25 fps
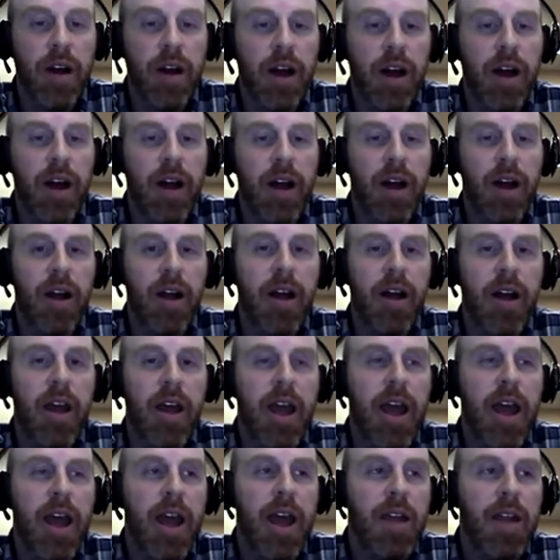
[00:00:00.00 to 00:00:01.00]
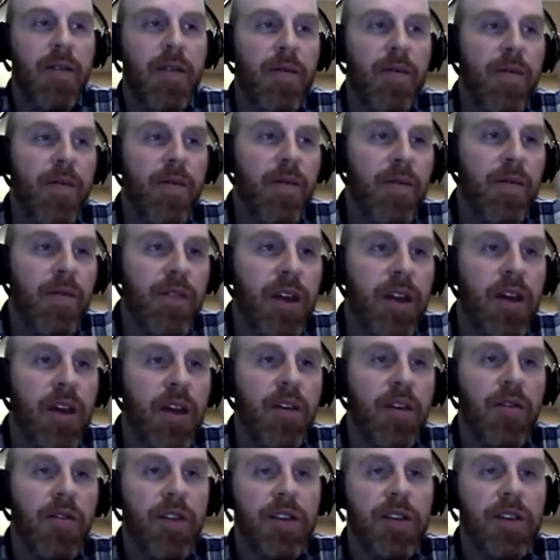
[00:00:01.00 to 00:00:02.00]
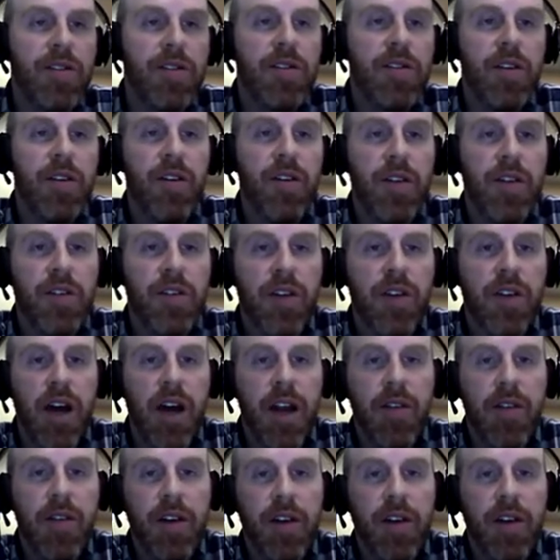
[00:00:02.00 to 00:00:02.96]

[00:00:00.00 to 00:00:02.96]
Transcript: And this kind of